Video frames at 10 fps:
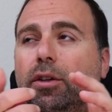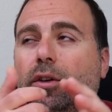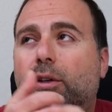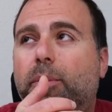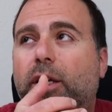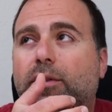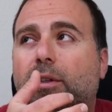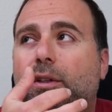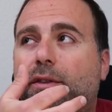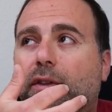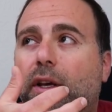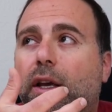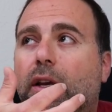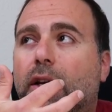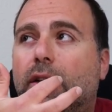You could basically
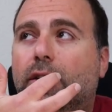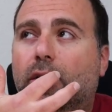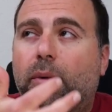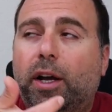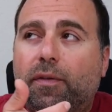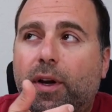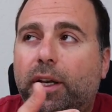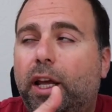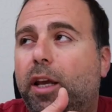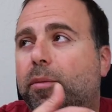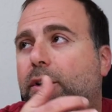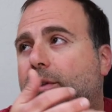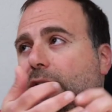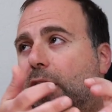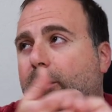see your Wi-Fi name. You
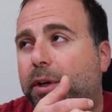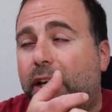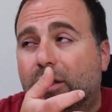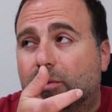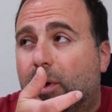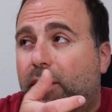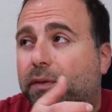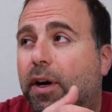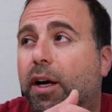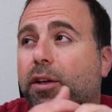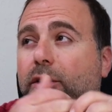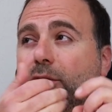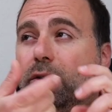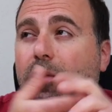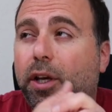could set up a guest Wi-Fi. You could
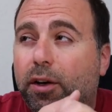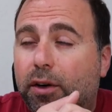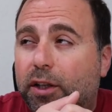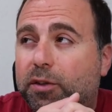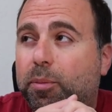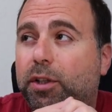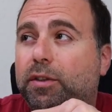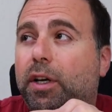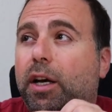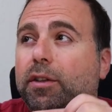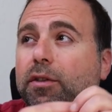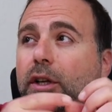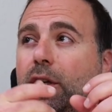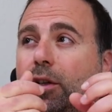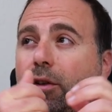do an internet speed test.
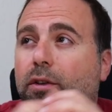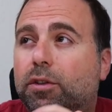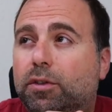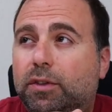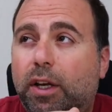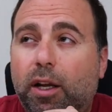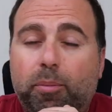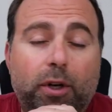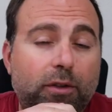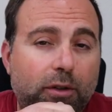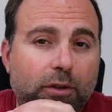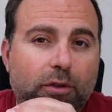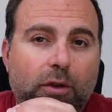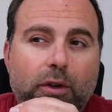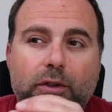You could set up parental
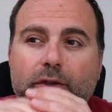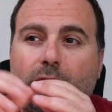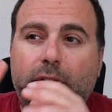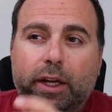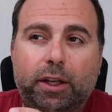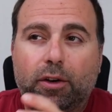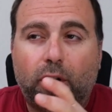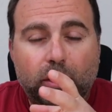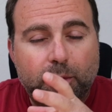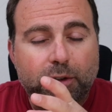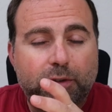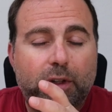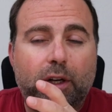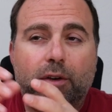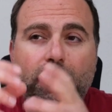controls. The Netgear Armor is
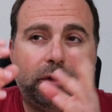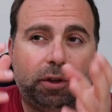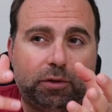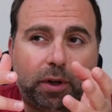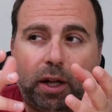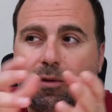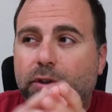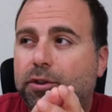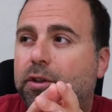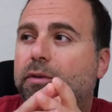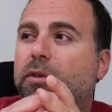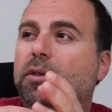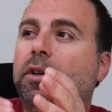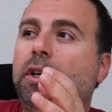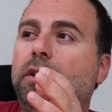there for the trial version. If
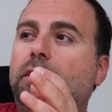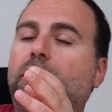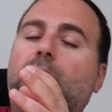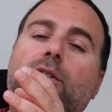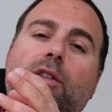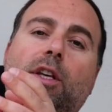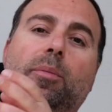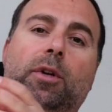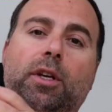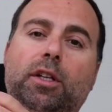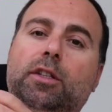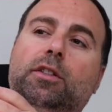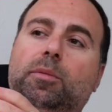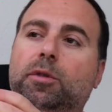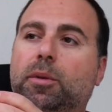you decide to keep it and get the
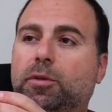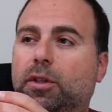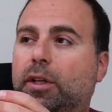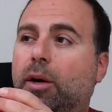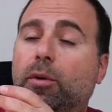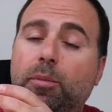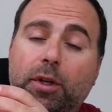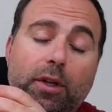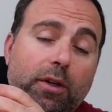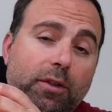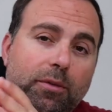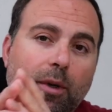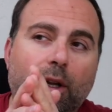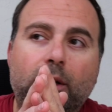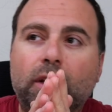subscription, that would be there as
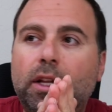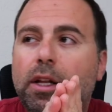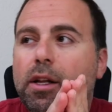well.